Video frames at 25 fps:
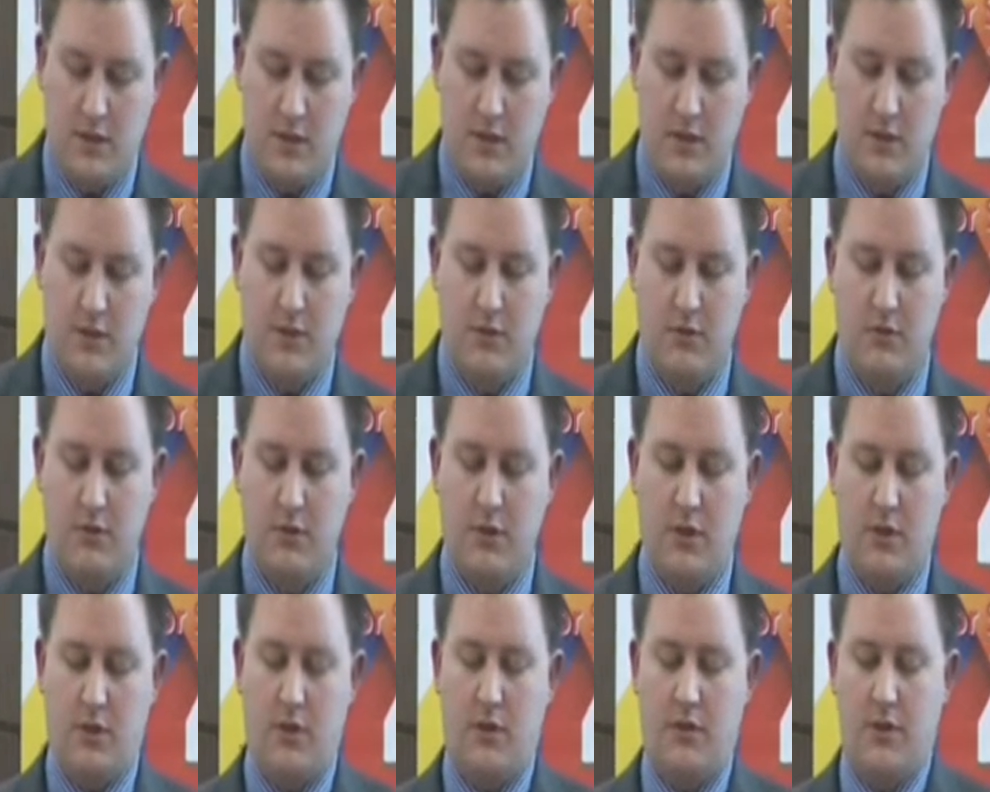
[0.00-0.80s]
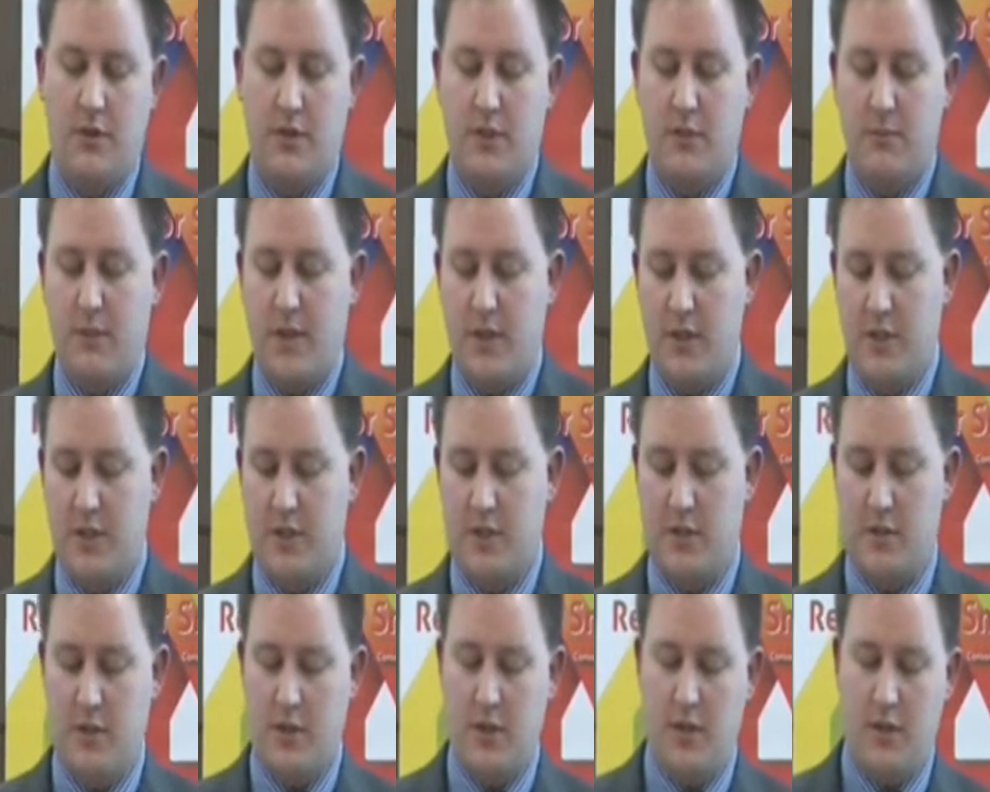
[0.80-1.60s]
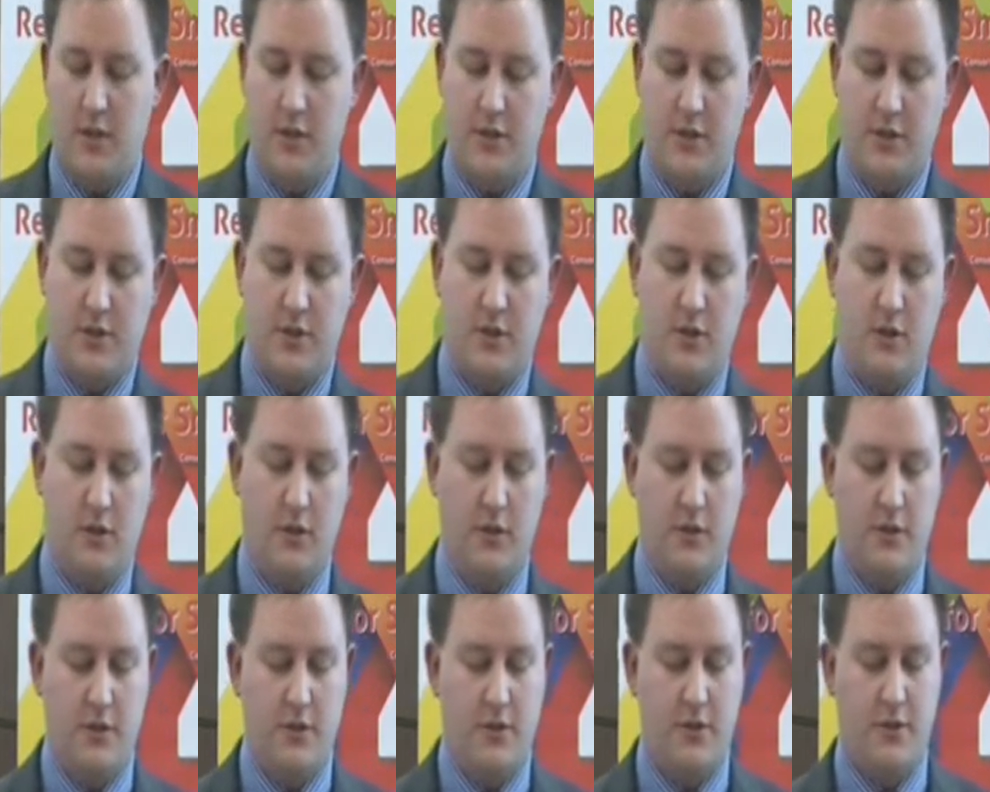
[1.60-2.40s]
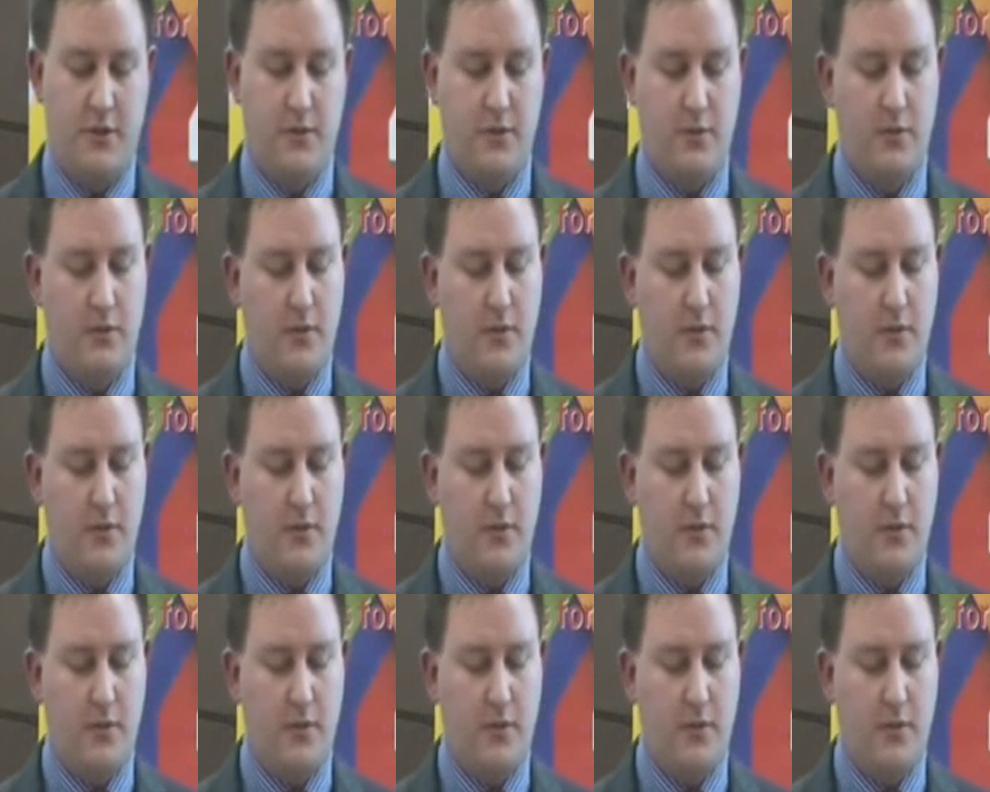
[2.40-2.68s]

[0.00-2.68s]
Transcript: So around dementia, in Scotland